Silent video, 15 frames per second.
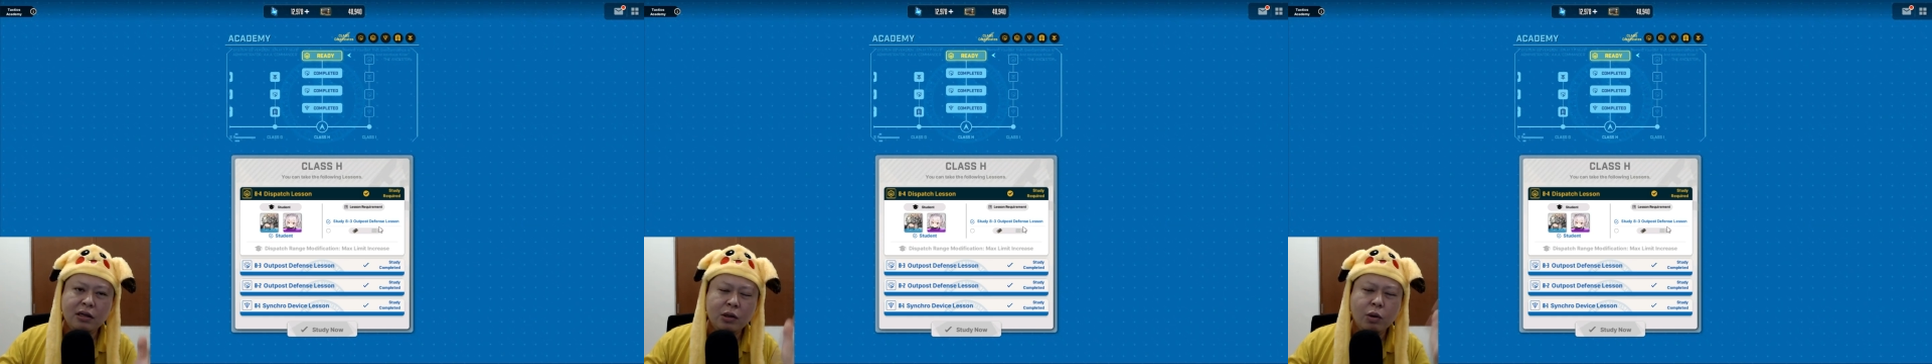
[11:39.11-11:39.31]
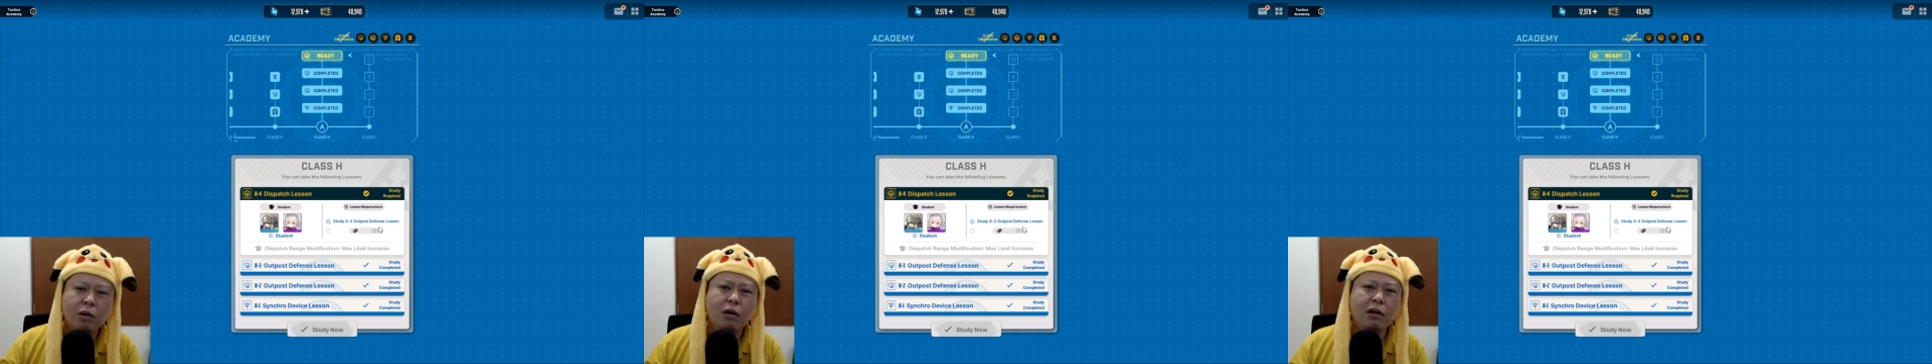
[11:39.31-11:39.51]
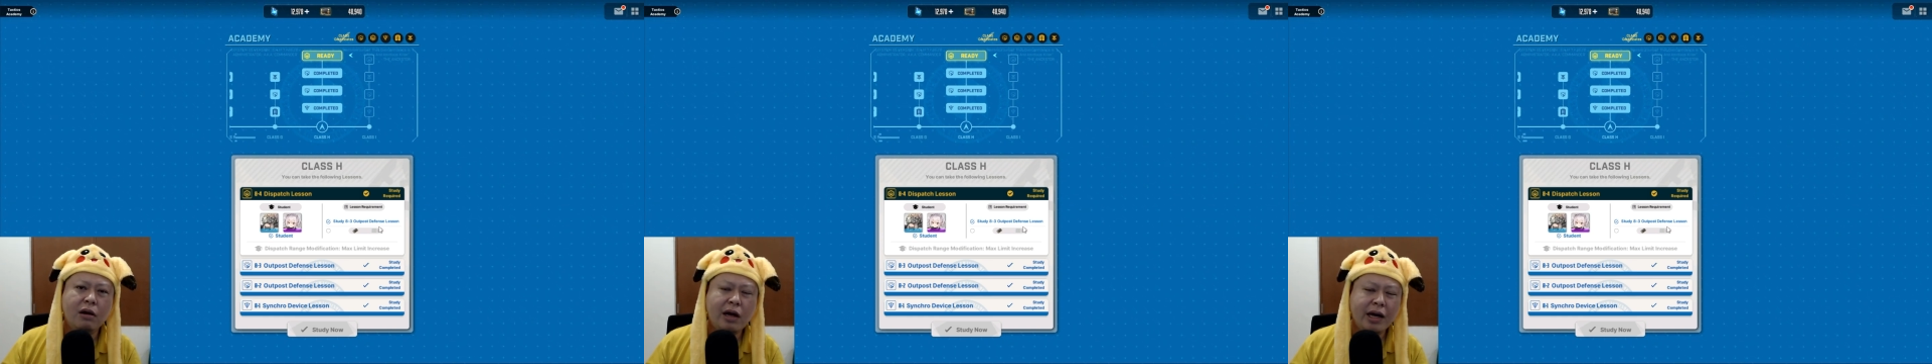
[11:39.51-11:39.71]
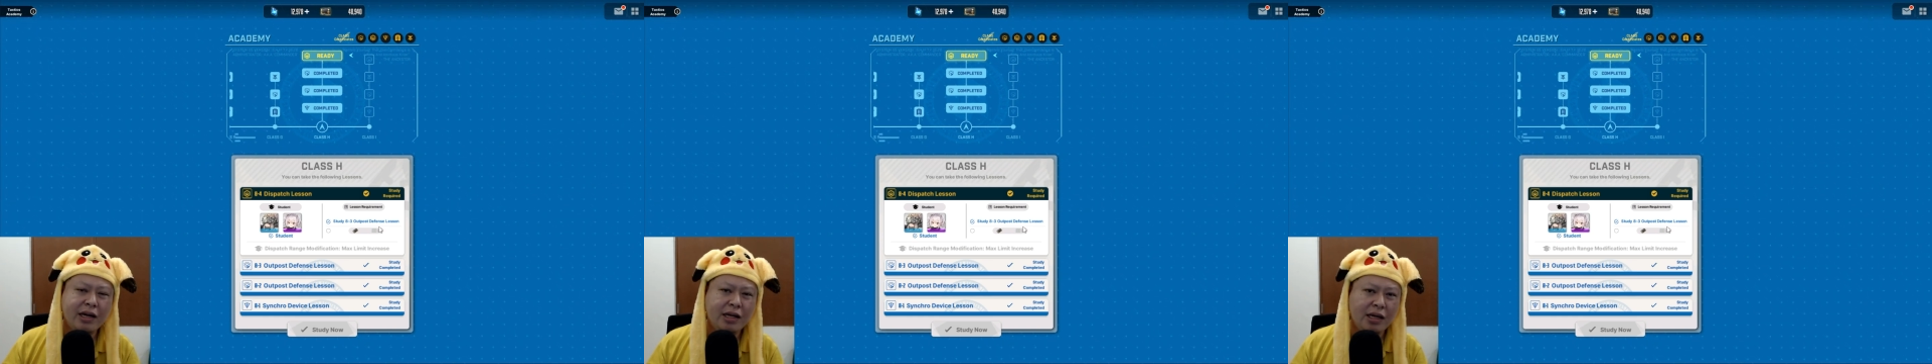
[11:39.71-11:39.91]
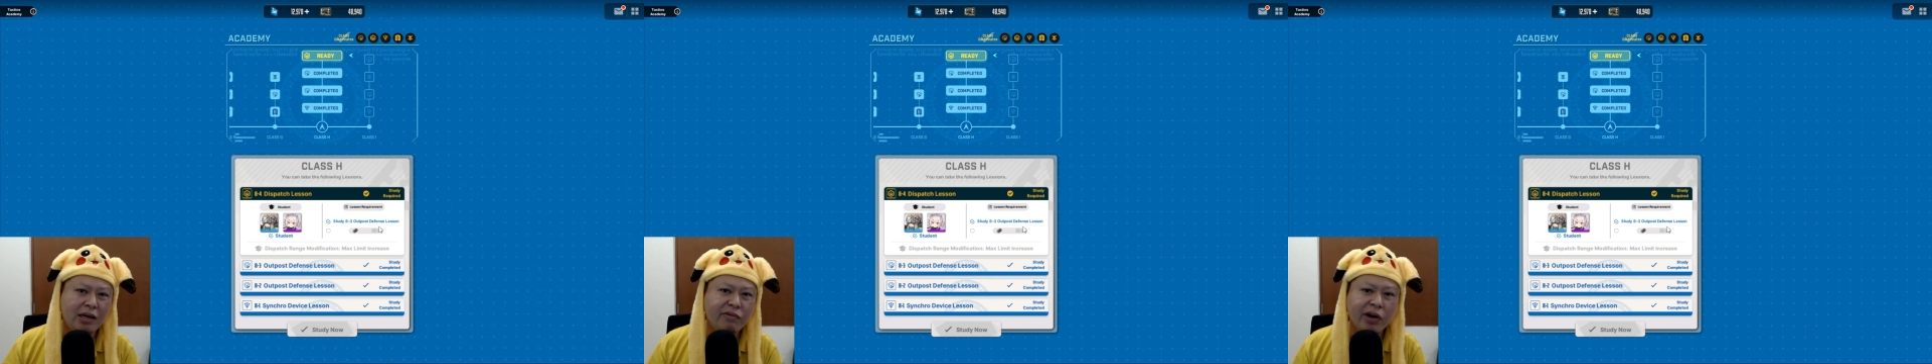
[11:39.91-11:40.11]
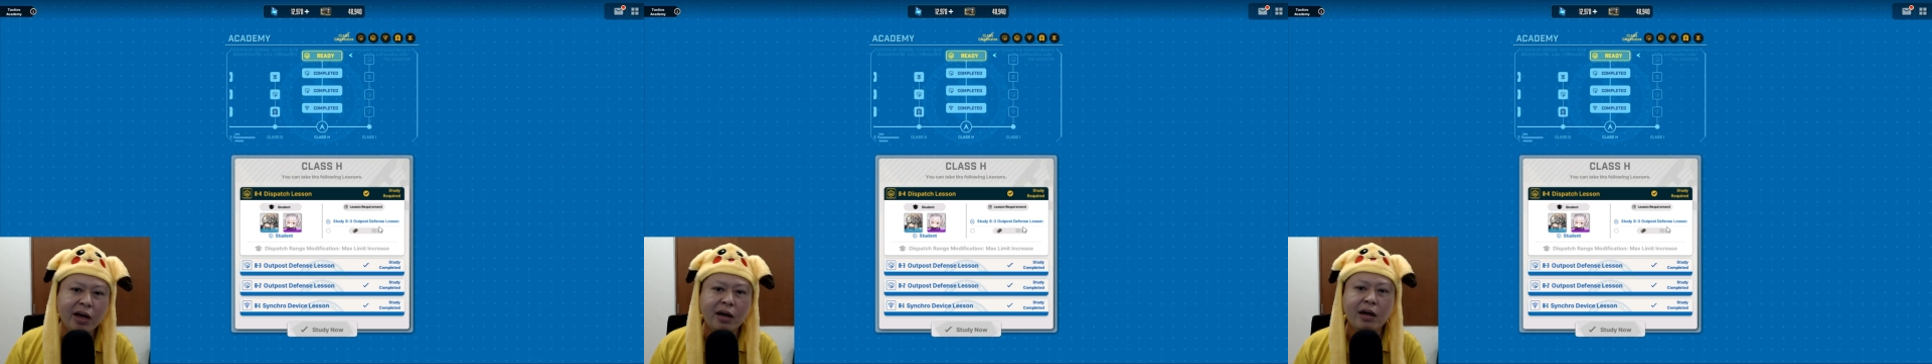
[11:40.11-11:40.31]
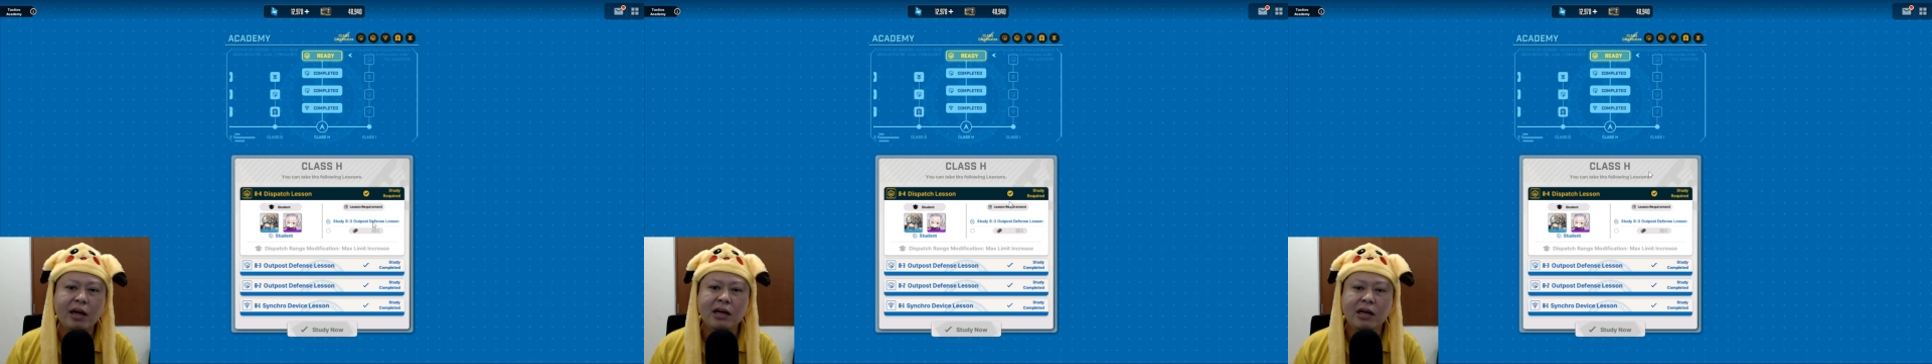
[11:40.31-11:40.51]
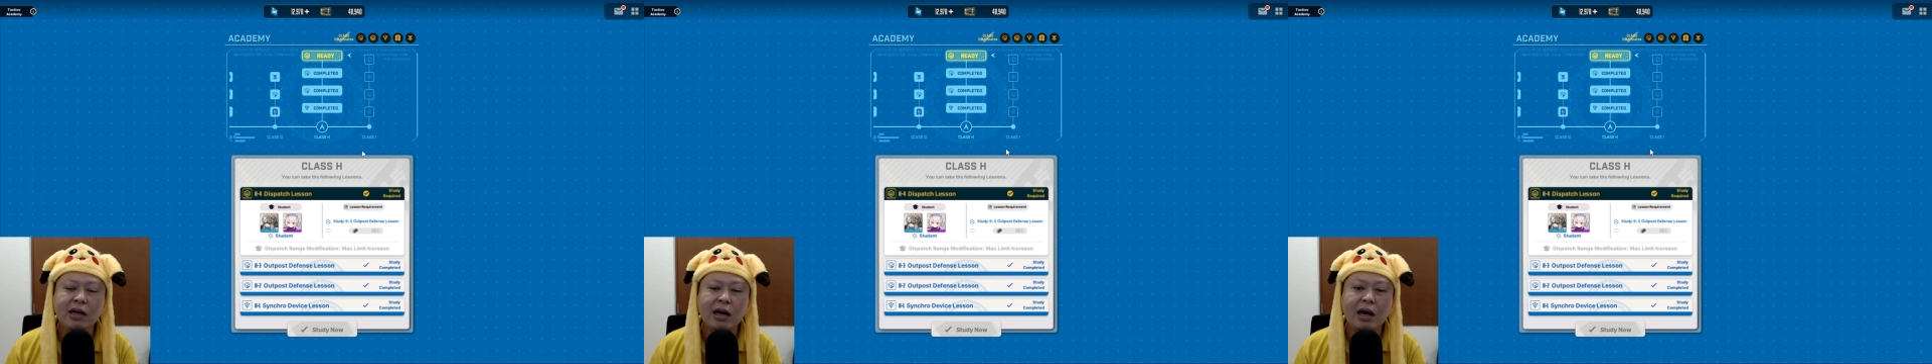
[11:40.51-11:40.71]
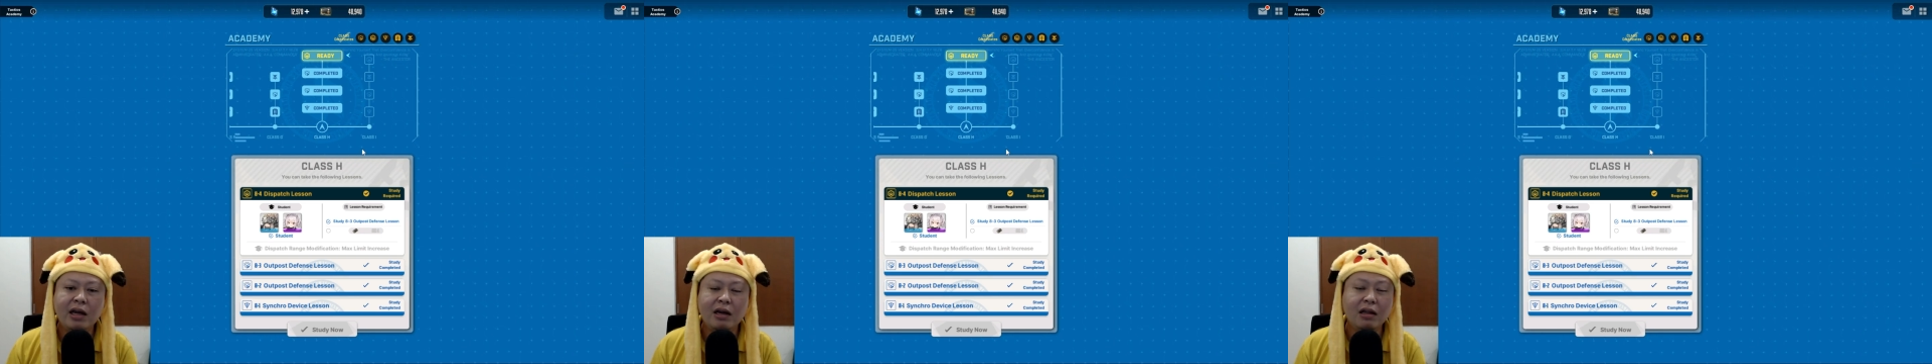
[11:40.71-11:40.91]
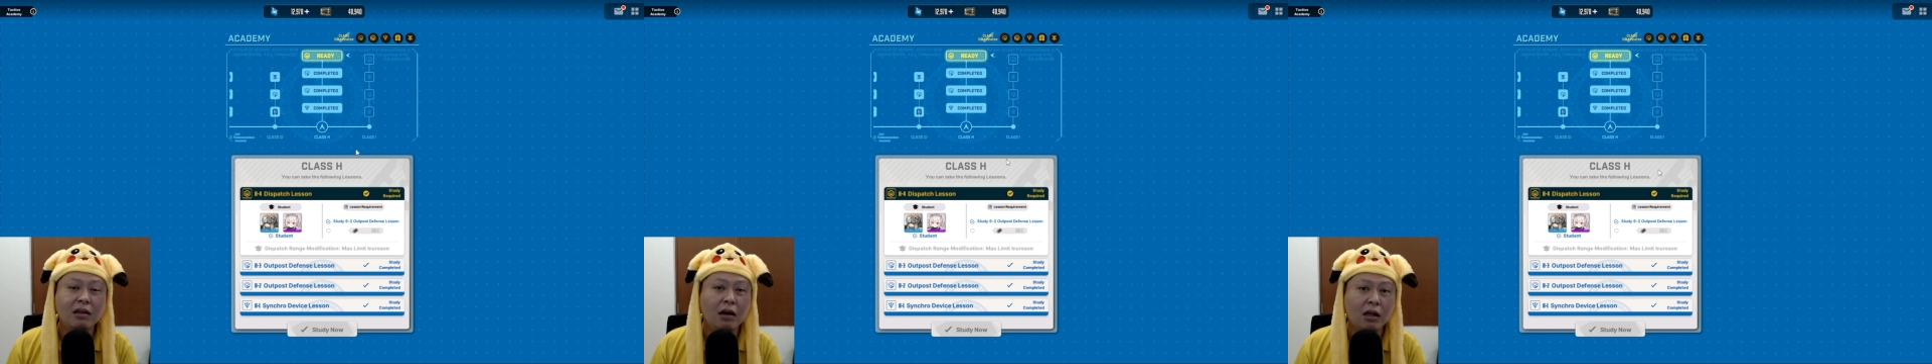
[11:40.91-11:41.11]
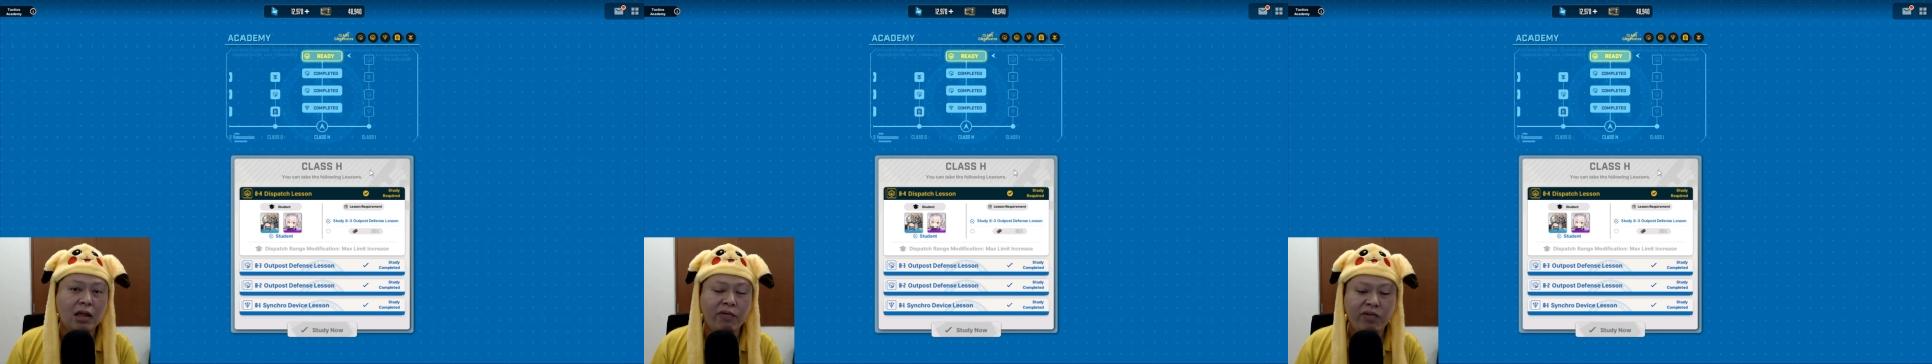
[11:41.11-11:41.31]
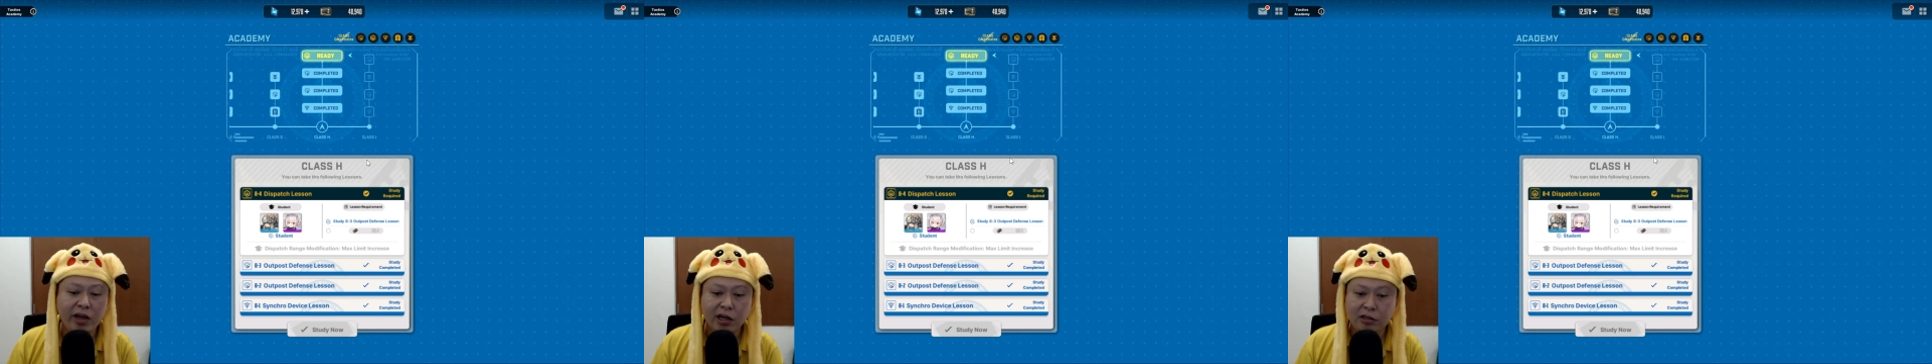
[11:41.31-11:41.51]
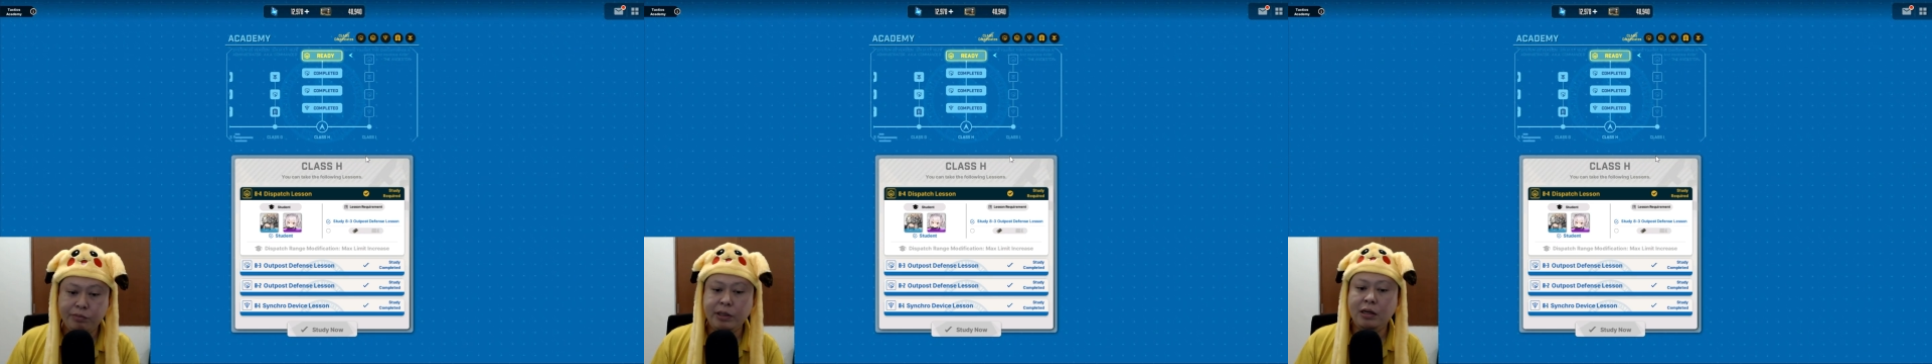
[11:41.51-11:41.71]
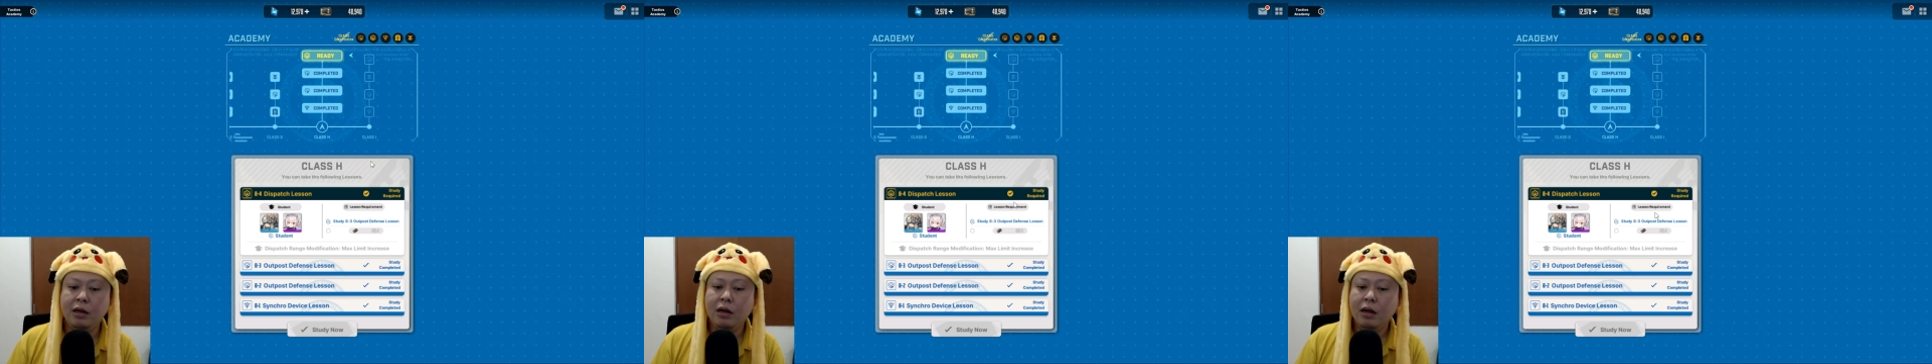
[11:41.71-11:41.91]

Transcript: no color ID event and then I got a lot of EXP.